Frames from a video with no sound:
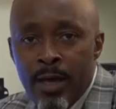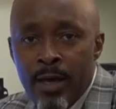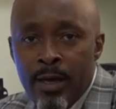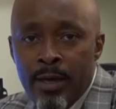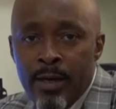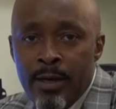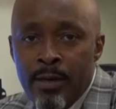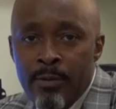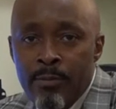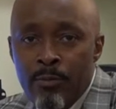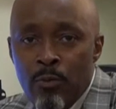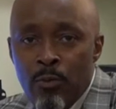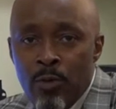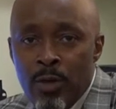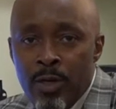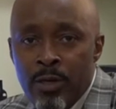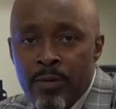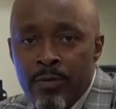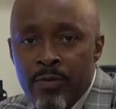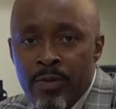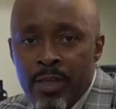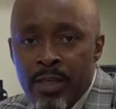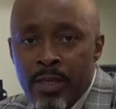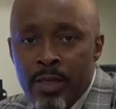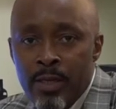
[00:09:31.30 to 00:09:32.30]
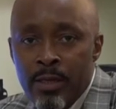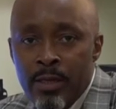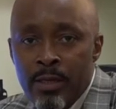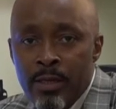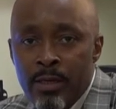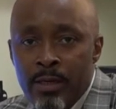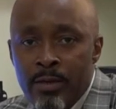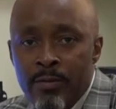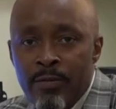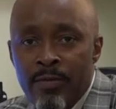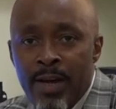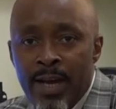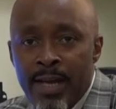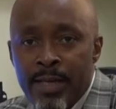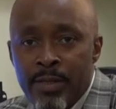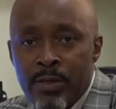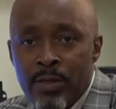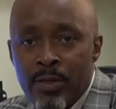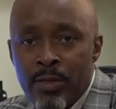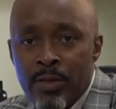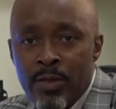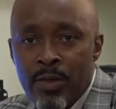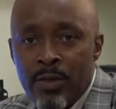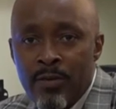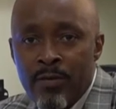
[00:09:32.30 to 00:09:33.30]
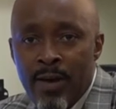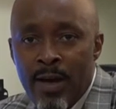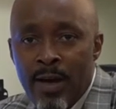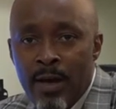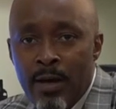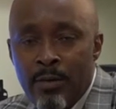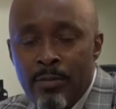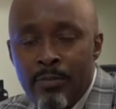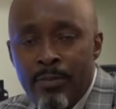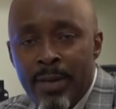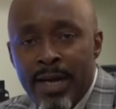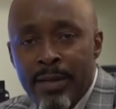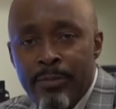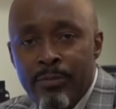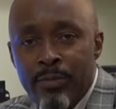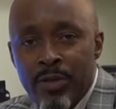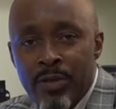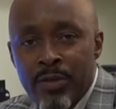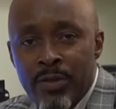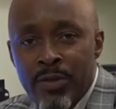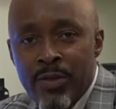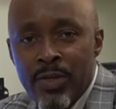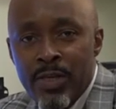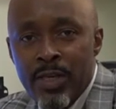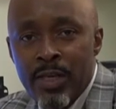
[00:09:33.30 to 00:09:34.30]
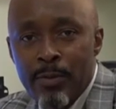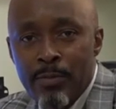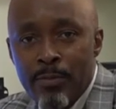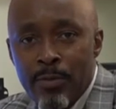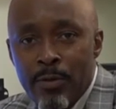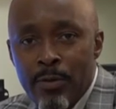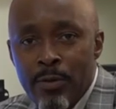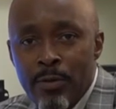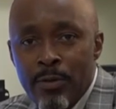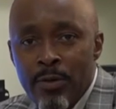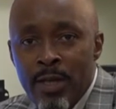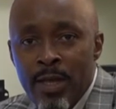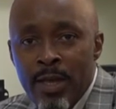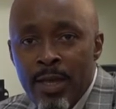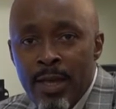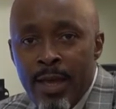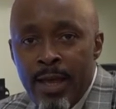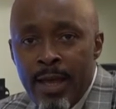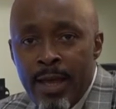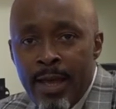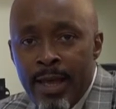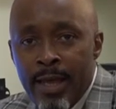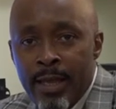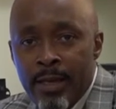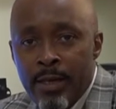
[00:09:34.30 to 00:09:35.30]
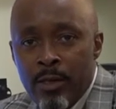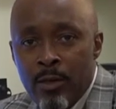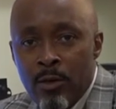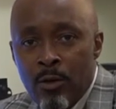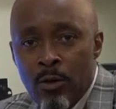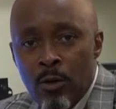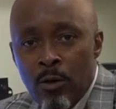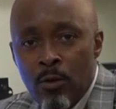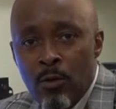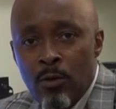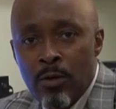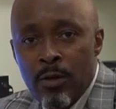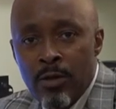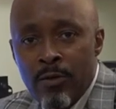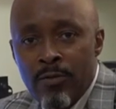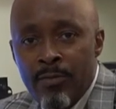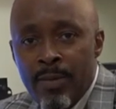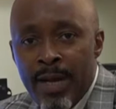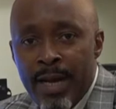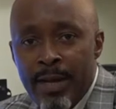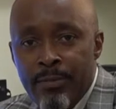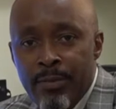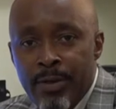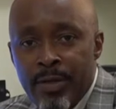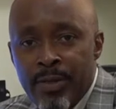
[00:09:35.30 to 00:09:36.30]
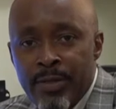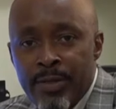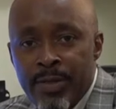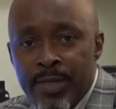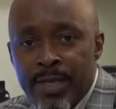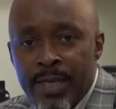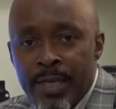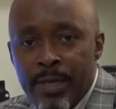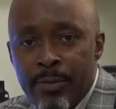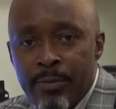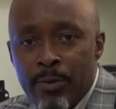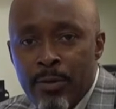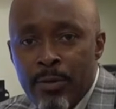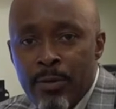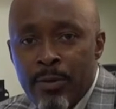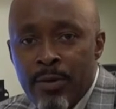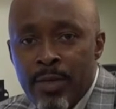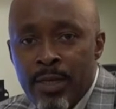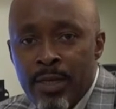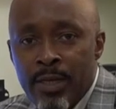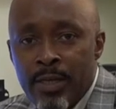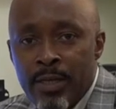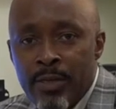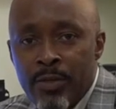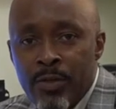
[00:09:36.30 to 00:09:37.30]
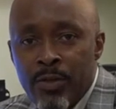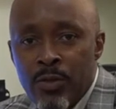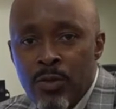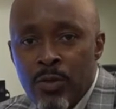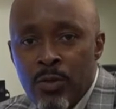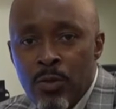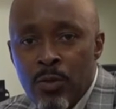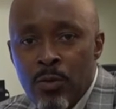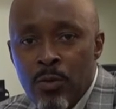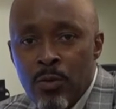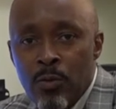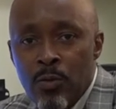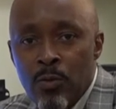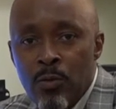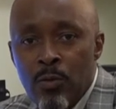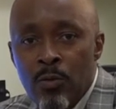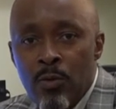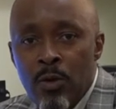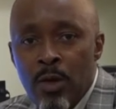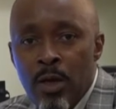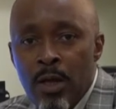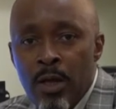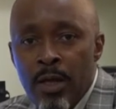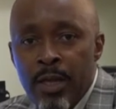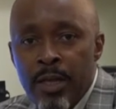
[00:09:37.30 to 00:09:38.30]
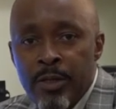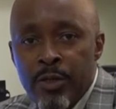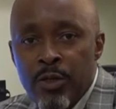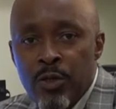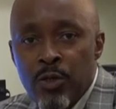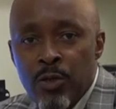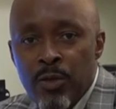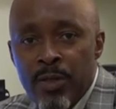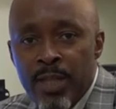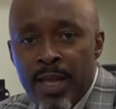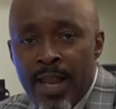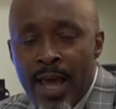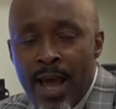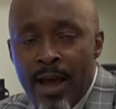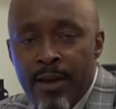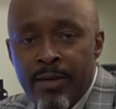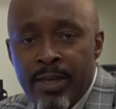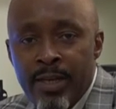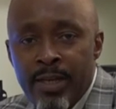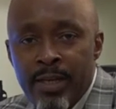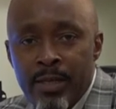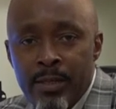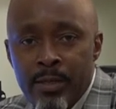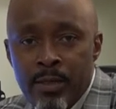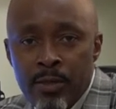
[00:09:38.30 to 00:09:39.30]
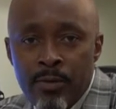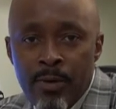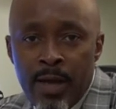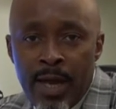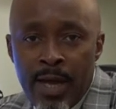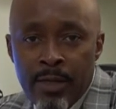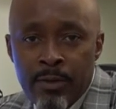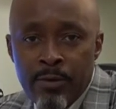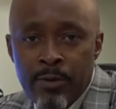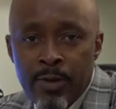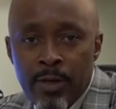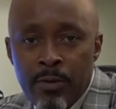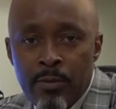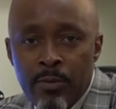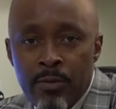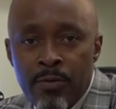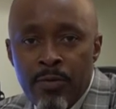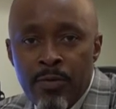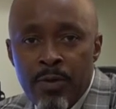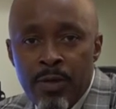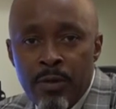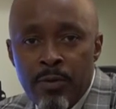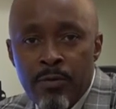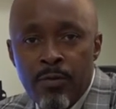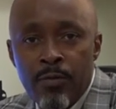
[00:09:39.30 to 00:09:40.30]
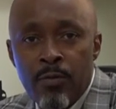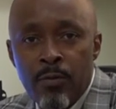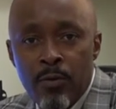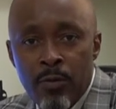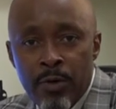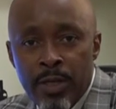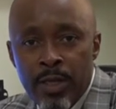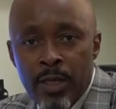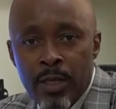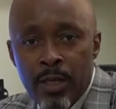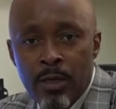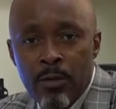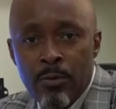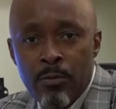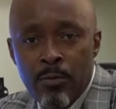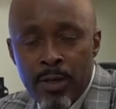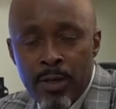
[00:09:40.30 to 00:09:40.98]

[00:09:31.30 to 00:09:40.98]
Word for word: um, one of the advisors of our My Brother's Keeper. And the goal of My Brother's Keeper is to ensure that our kids graduate within the four year